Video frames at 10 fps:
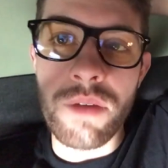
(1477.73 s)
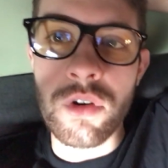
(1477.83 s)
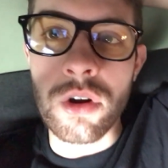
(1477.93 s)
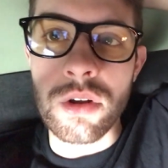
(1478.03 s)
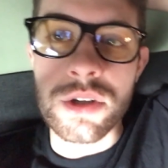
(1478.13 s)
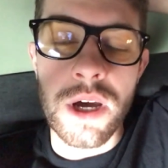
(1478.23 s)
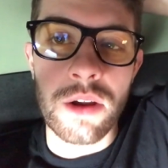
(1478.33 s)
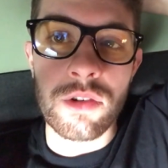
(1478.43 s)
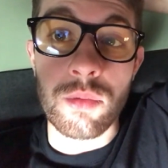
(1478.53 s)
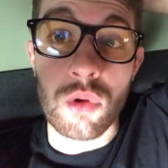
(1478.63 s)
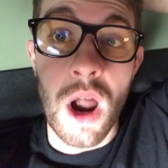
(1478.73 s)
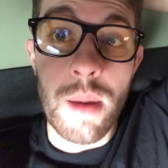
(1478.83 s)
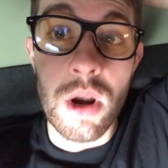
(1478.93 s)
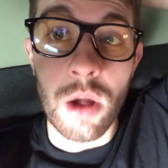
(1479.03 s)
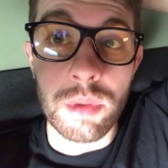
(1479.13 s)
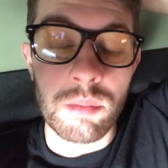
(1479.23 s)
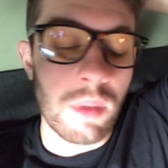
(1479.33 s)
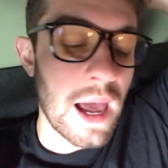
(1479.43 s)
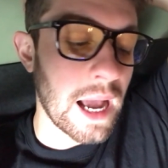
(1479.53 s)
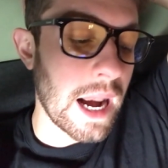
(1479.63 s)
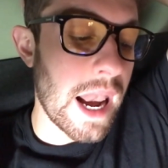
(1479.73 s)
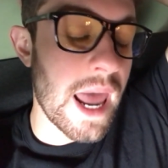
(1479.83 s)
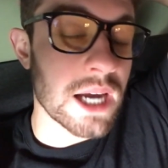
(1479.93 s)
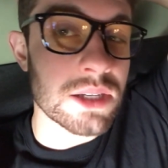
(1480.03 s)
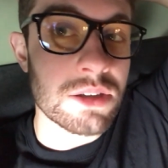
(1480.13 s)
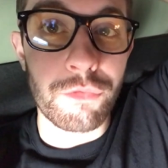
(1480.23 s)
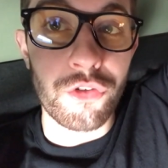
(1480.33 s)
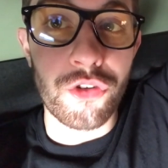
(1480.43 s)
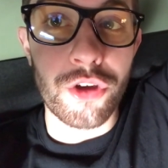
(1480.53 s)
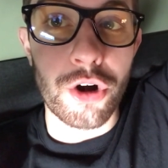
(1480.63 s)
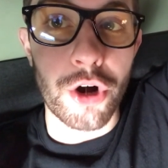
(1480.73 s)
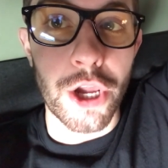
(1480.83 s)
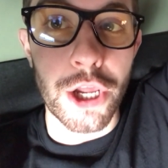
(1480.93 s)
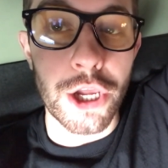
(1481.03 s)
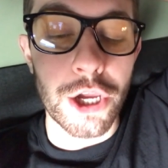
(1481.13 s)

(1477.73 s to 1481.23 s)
If you're new to the channel, subscribe, and I'll be back next Saturday.